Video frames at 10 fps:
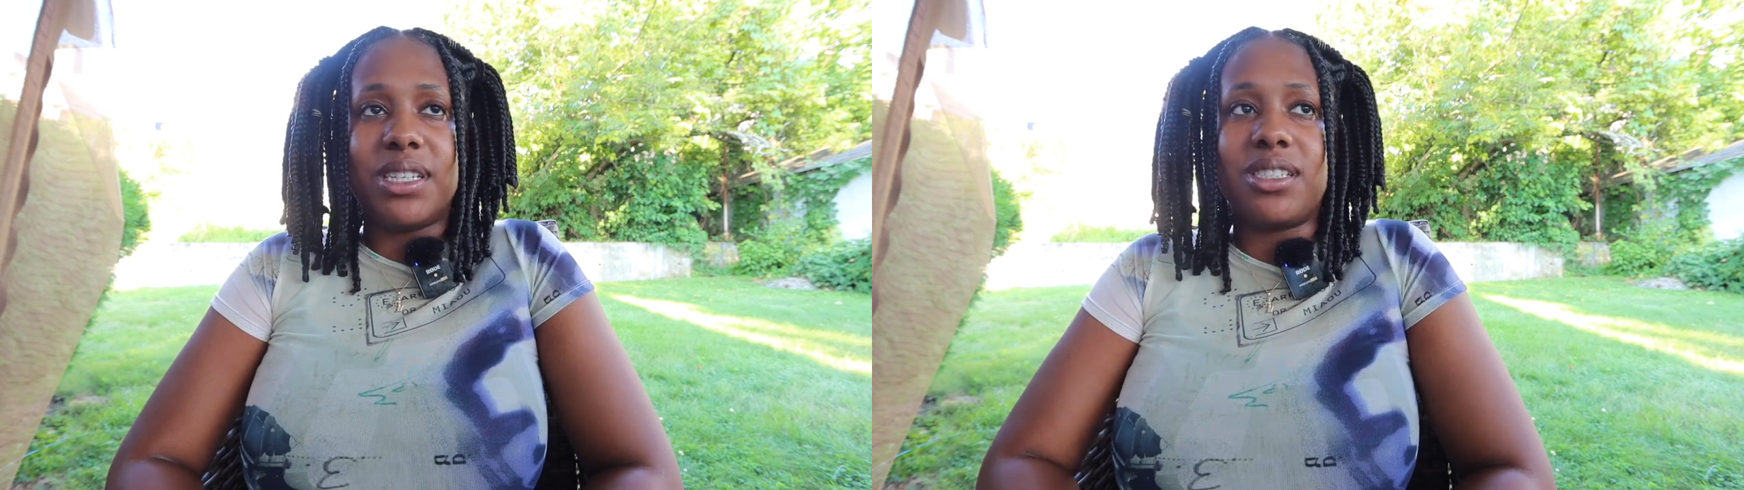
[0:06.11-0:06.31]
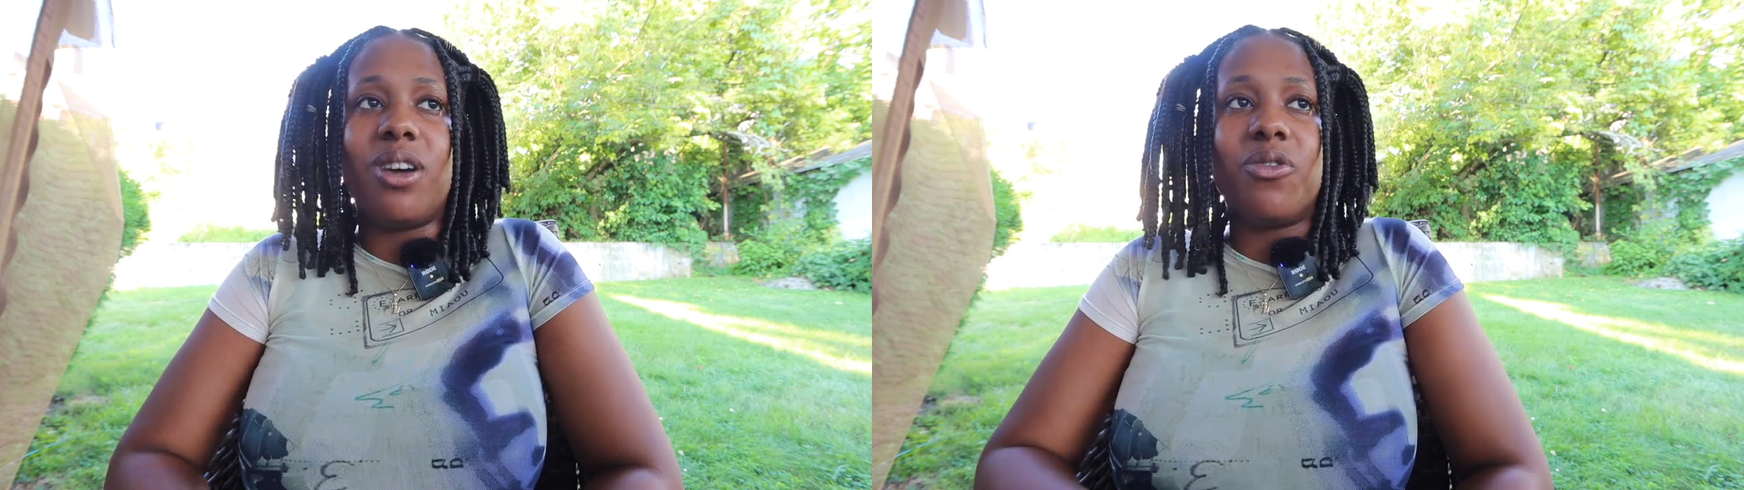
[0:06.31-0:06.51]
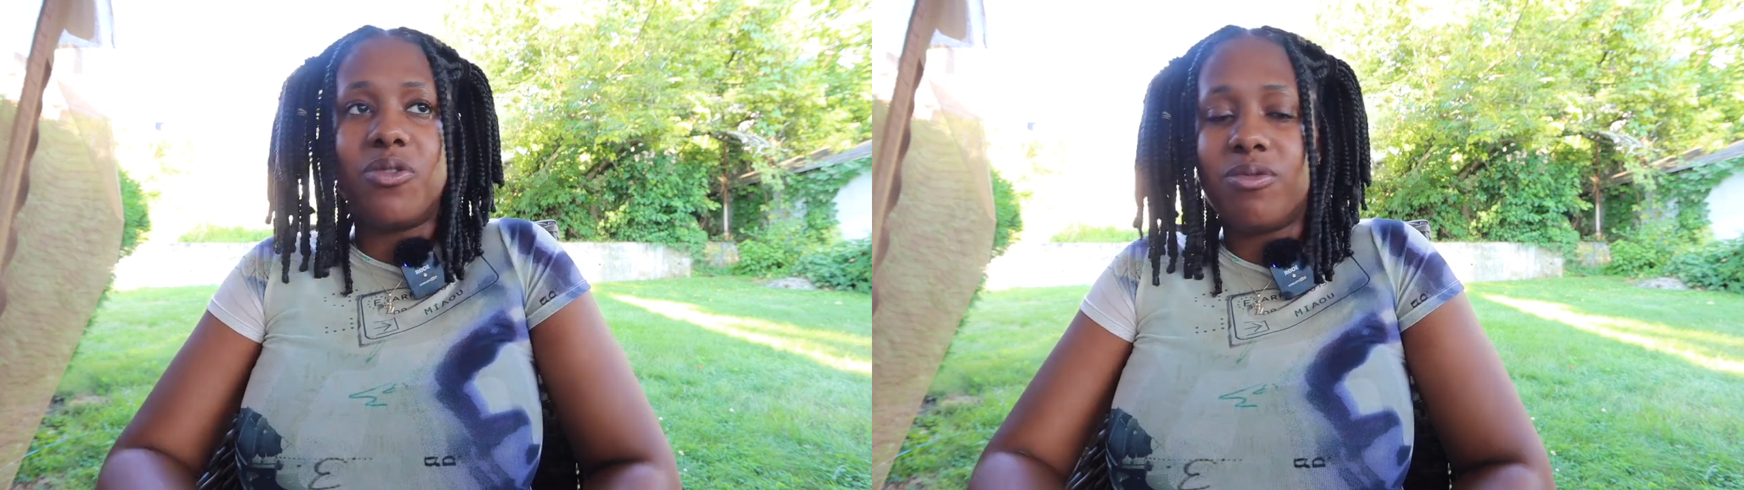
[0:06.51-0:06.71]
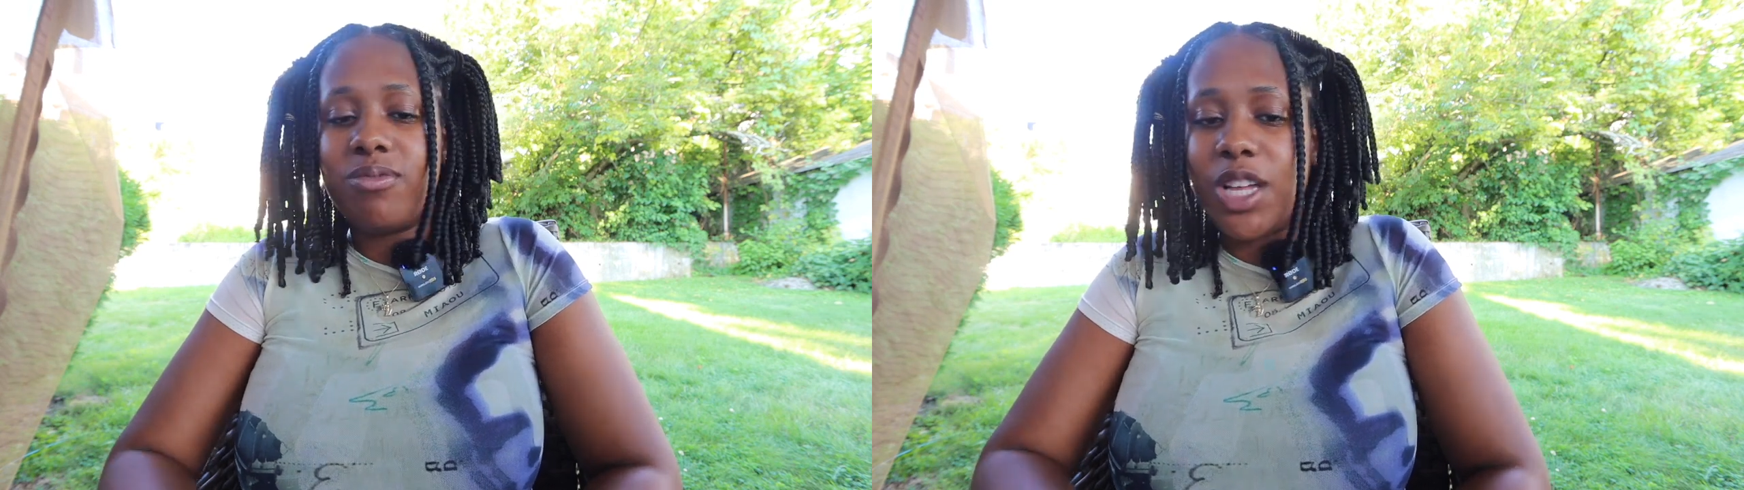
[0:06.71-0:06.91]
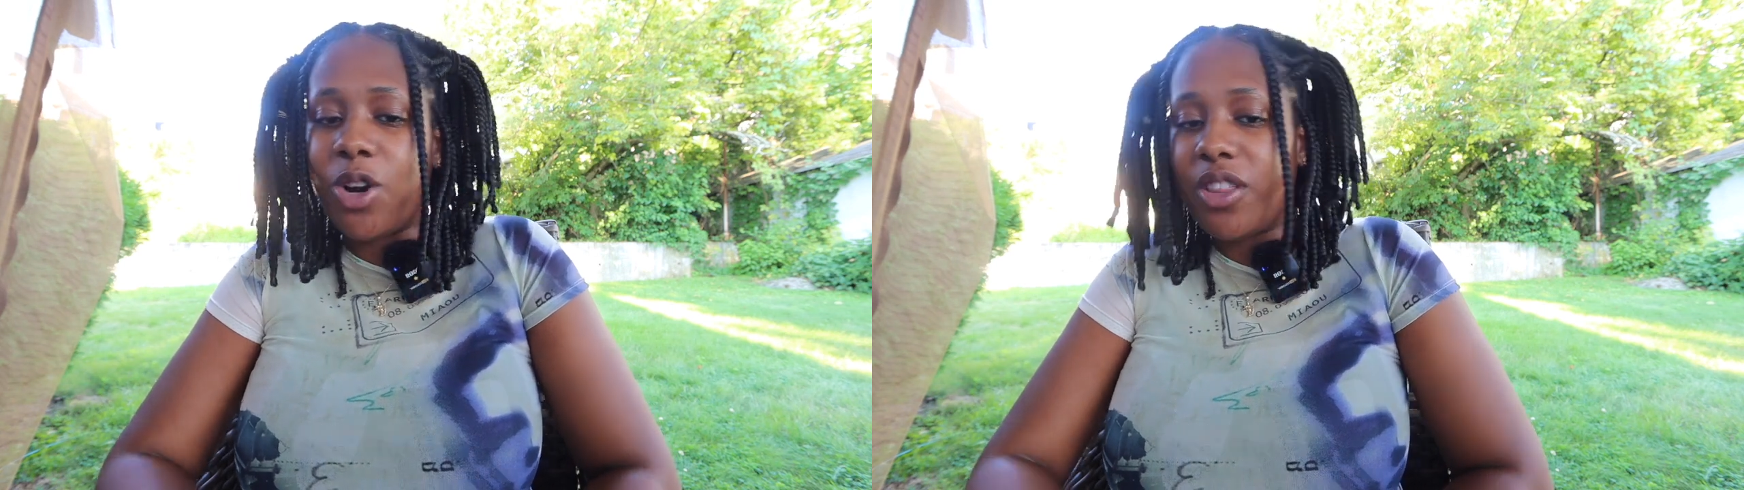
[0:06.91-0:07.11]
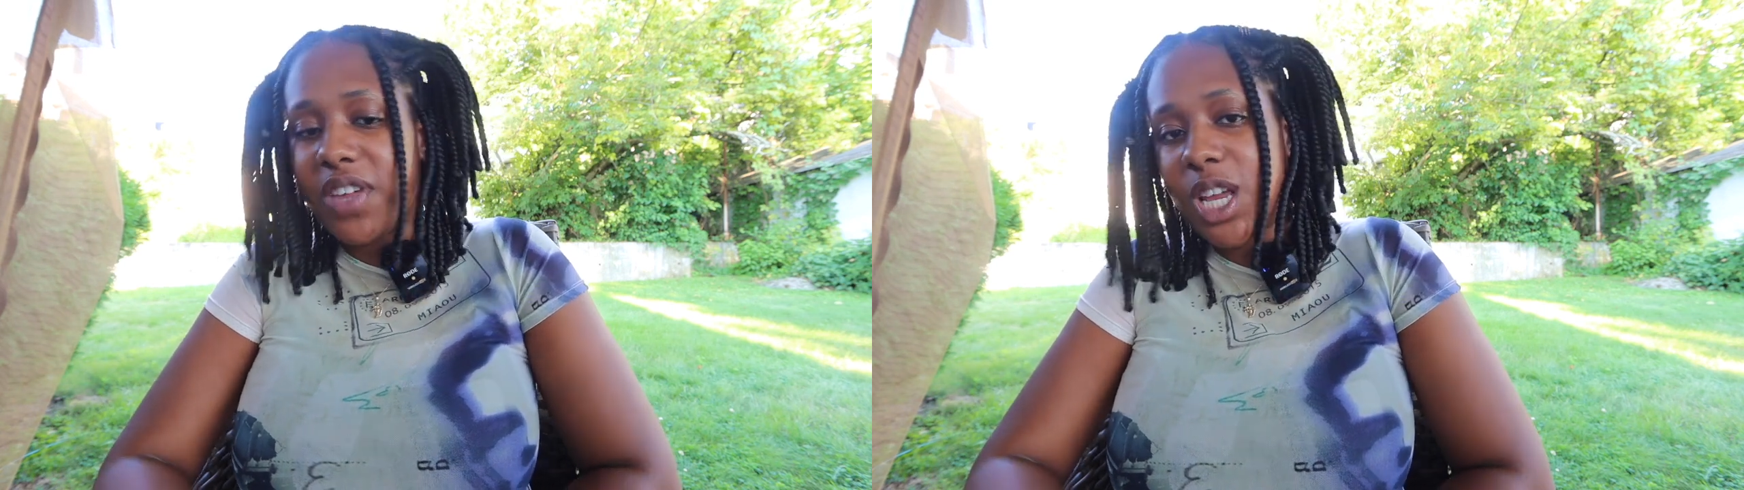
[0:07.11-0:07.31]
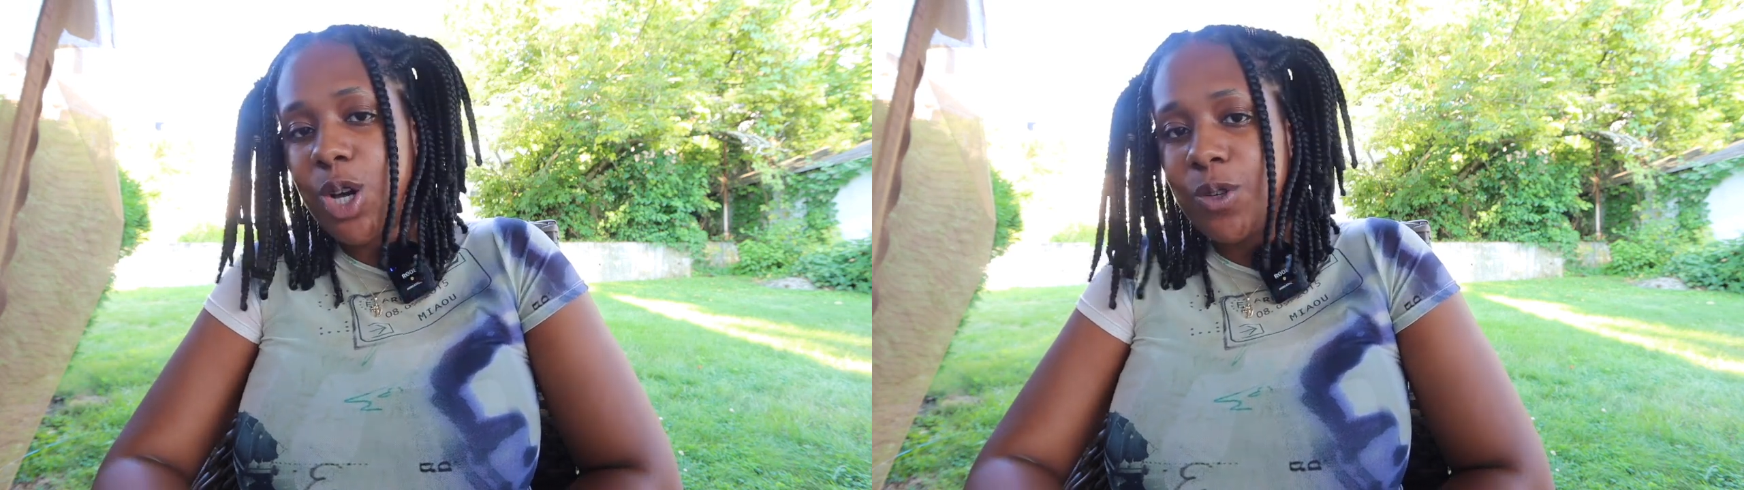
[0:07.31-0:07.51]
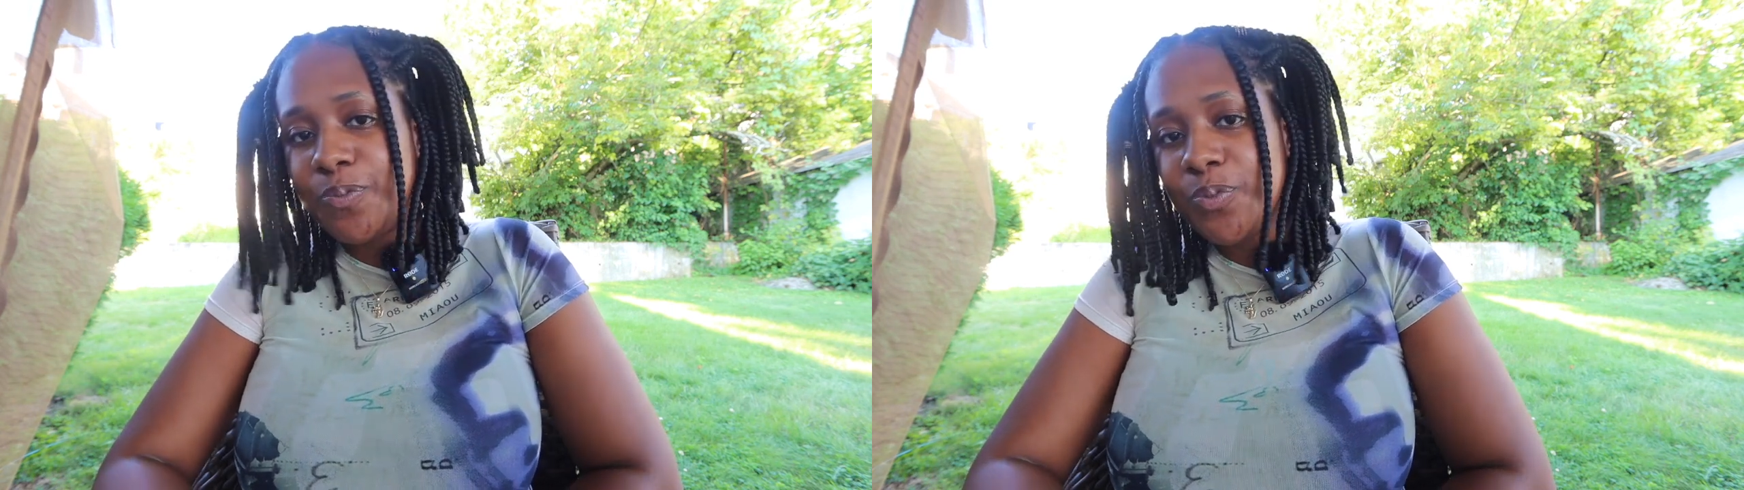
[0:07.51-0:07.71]
myself later on in the
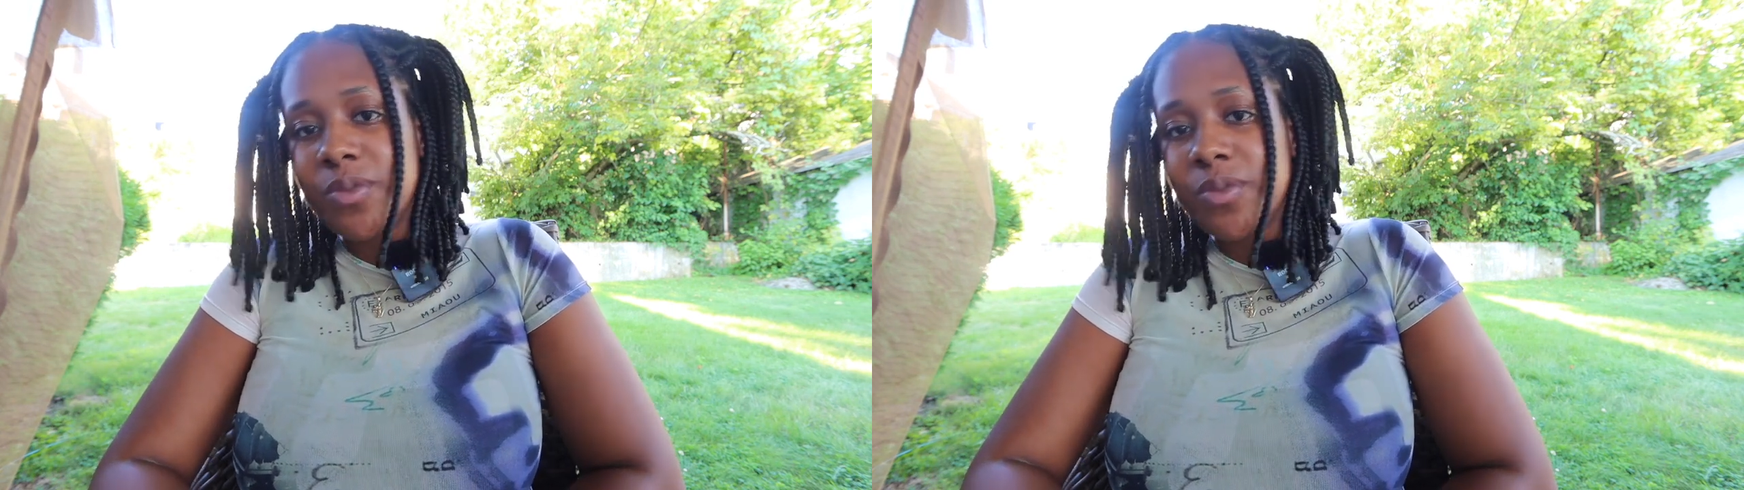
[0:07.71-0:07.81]
video.